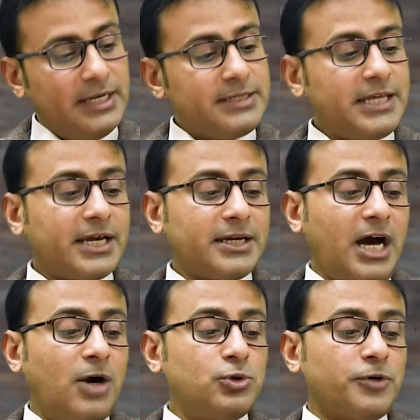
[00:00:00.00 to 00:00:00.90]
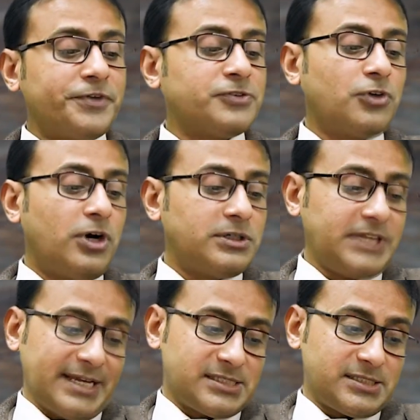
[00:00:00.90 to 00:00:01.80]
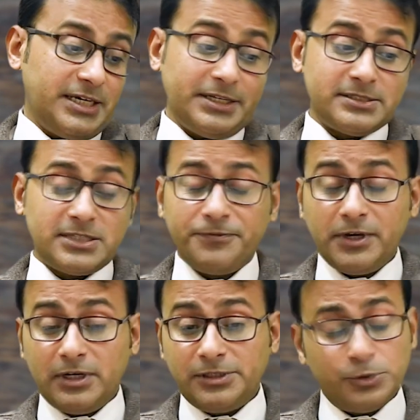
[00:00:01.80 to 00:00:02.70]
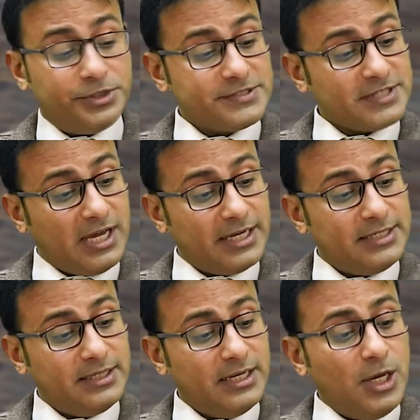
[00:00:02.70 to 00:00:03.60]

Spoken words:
Taken out of its context, it is difficult to decide